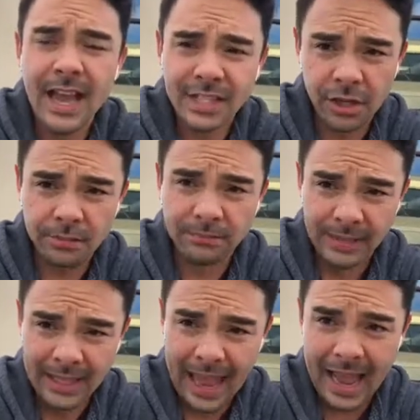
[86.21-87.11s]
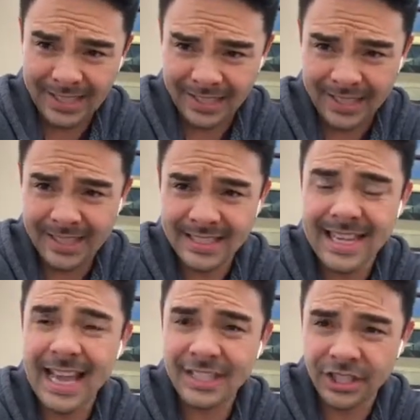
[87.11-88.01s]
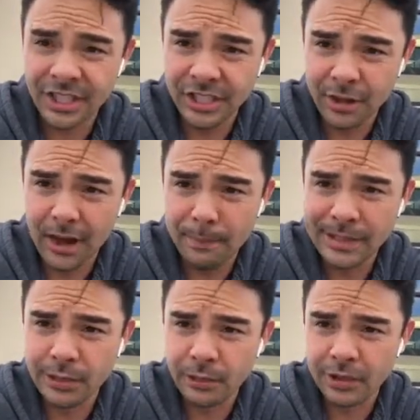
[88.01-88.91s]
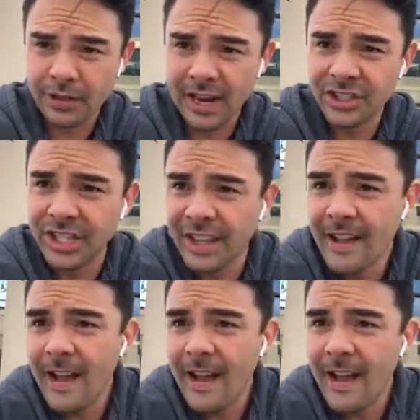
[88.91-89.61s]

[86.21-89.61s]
So Casa says yes, she's tried a placeholder strategy.